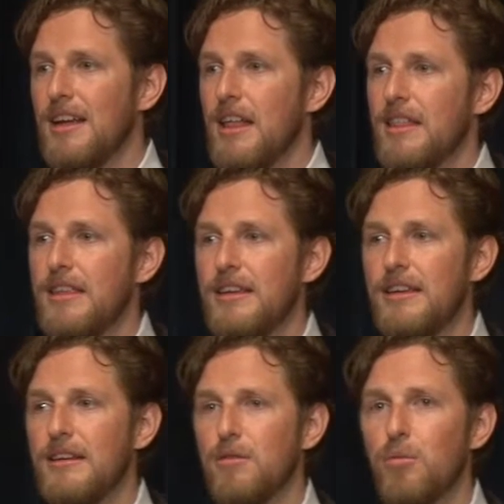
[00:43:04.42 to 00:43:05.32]

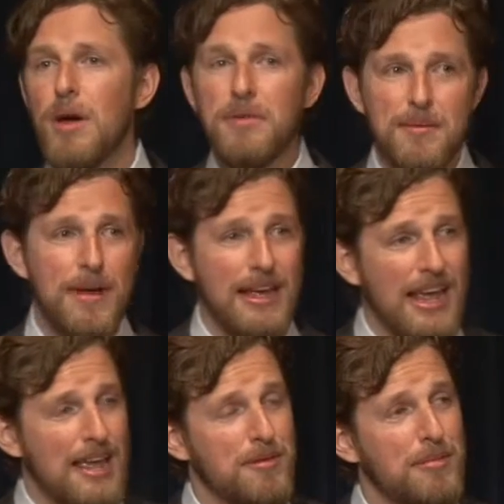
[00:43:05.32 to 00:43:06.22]
the web cap
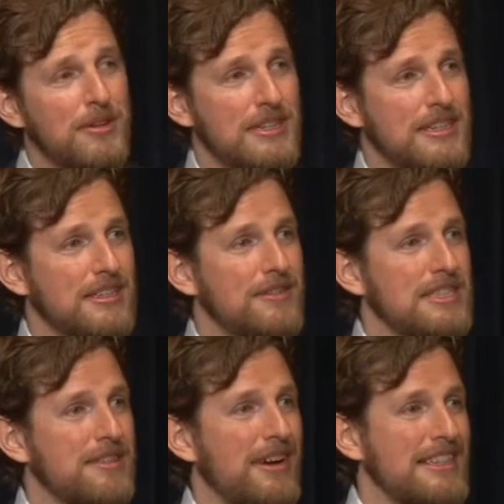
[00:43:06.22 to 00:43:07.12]
capabilities of these
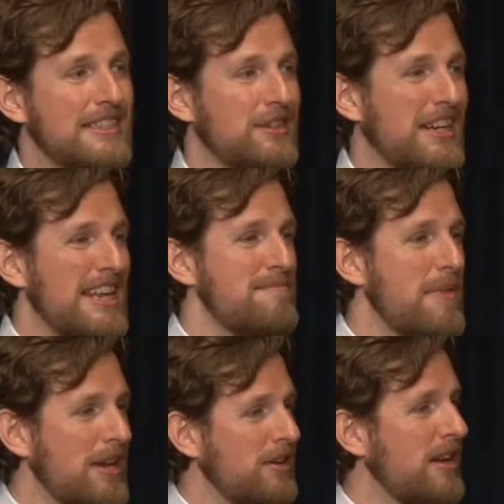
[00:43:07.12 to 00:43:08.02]
devices are getting
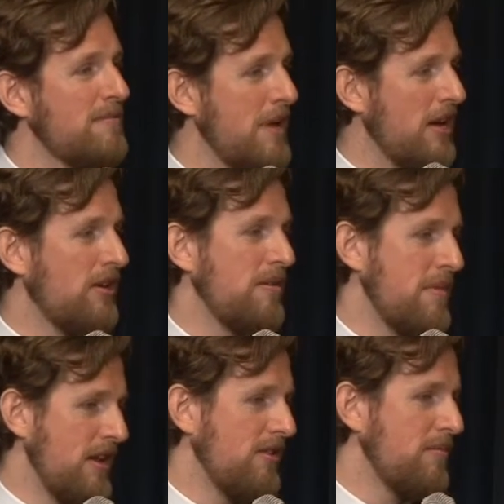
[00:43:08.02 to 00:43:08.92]
better and better and
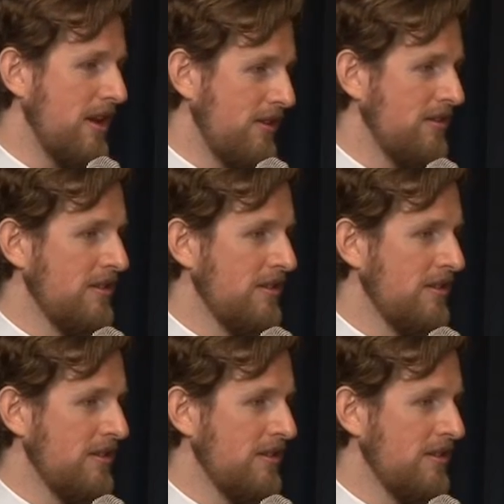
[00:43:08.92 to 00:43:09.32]
better and better.